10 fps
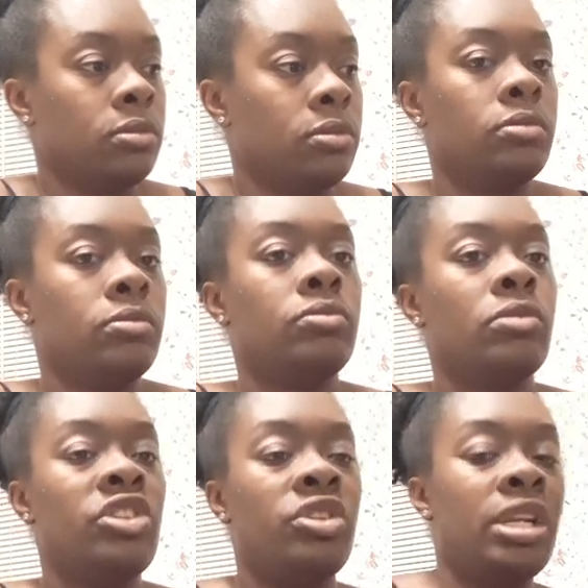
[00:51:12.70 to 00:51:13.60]

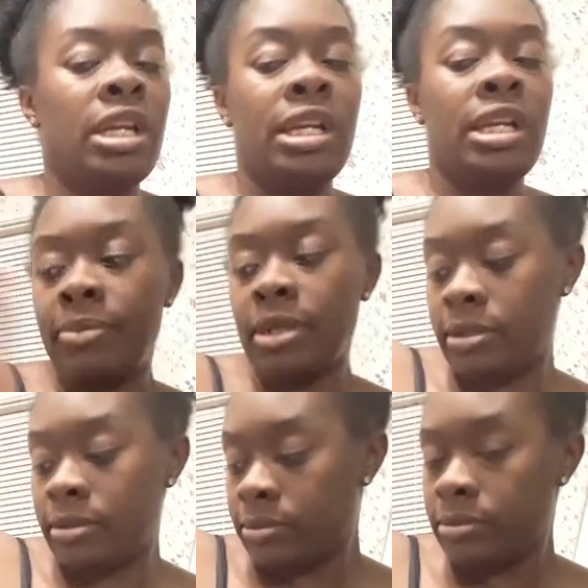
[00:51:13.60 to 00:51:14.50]
Make sure you get a napkin.
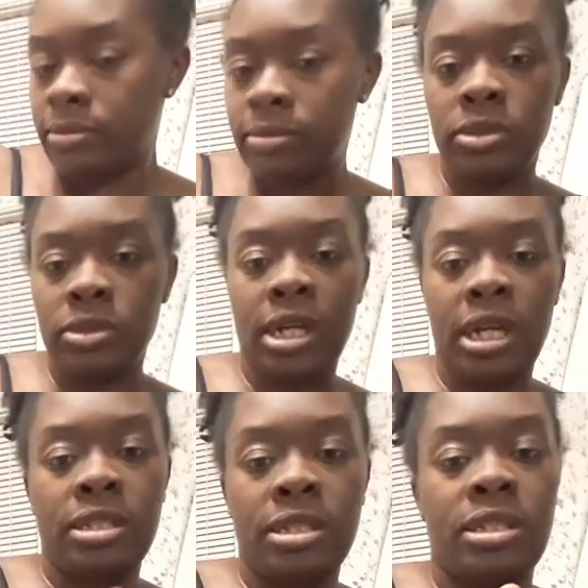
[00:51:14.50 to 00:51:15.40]
Your
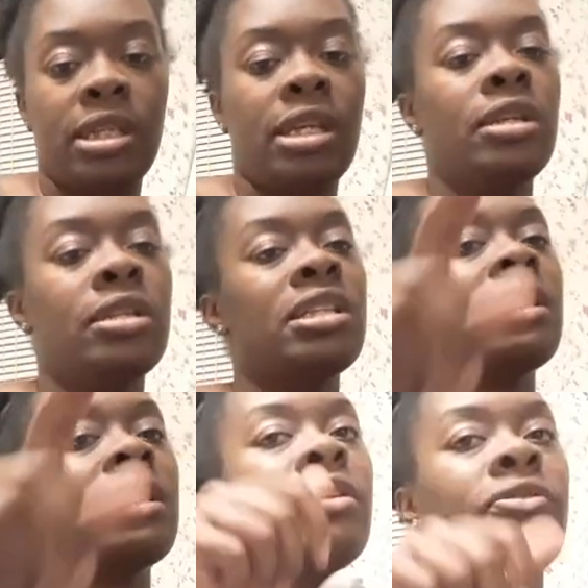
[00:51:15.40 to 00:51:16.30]
hands are sticky. Sit
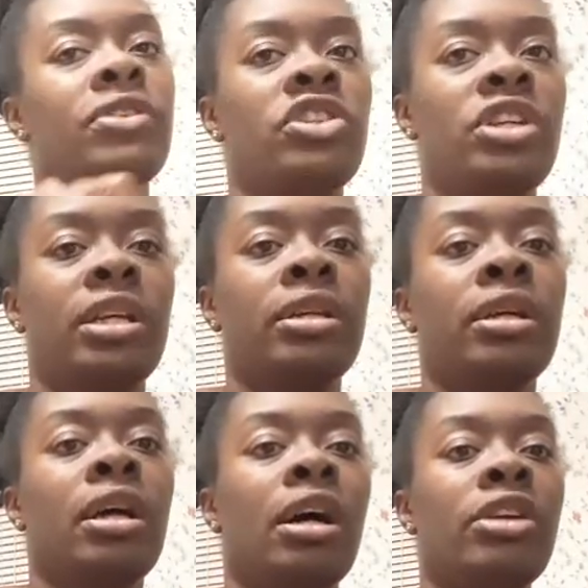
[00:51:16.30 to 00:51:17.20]
down and finish eating.
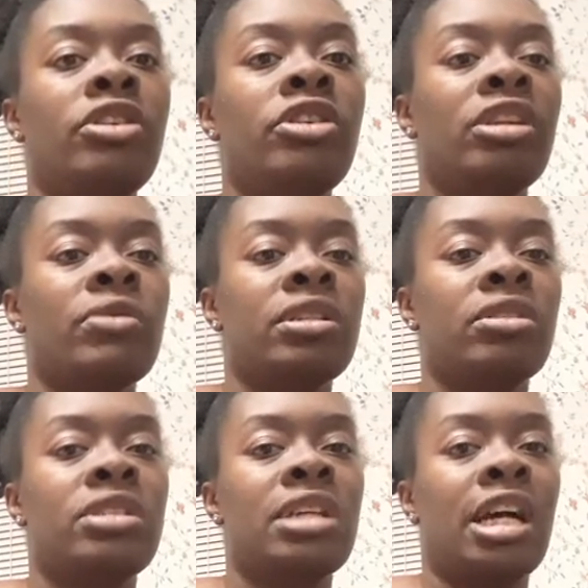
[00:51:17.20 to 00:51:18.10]
Are you eating the rest of
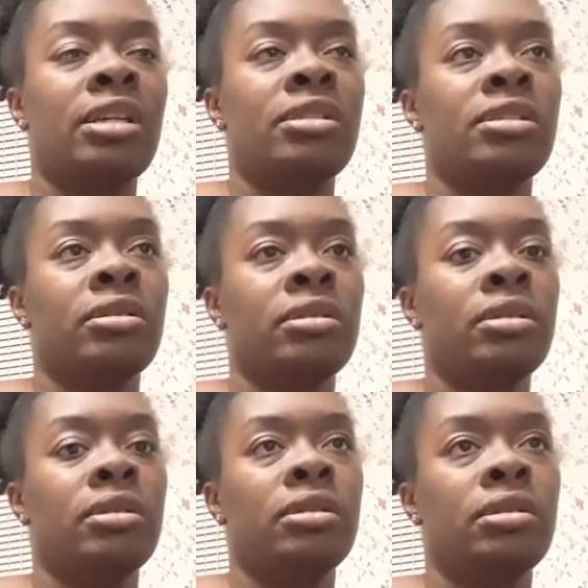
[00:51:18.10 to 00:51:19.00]
those Takis?
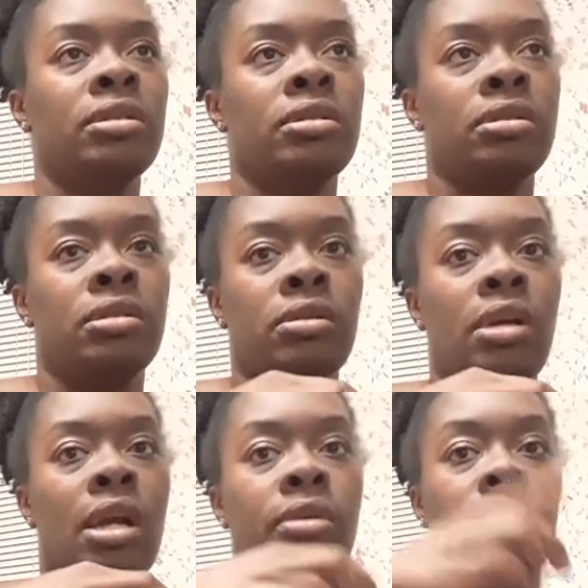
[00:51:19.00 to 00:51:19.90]
Mm-hmm.
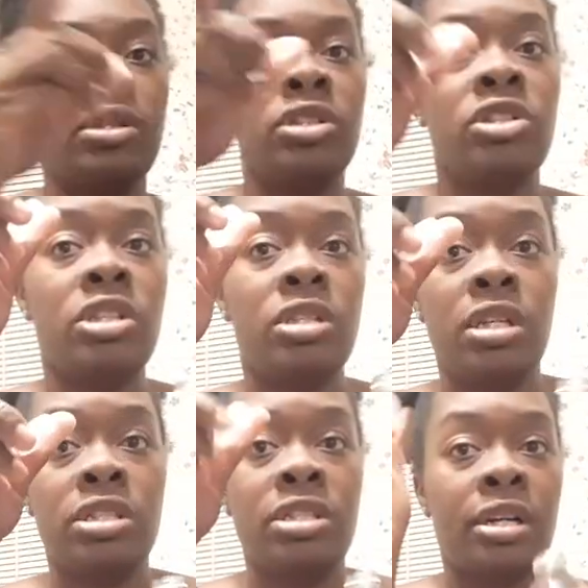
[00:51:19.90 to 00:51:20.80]
Okay. Put the
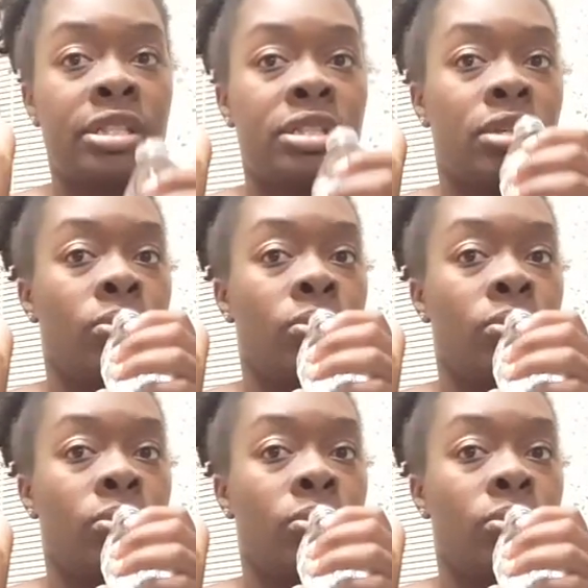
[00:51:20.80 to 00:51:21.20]
other Takis up.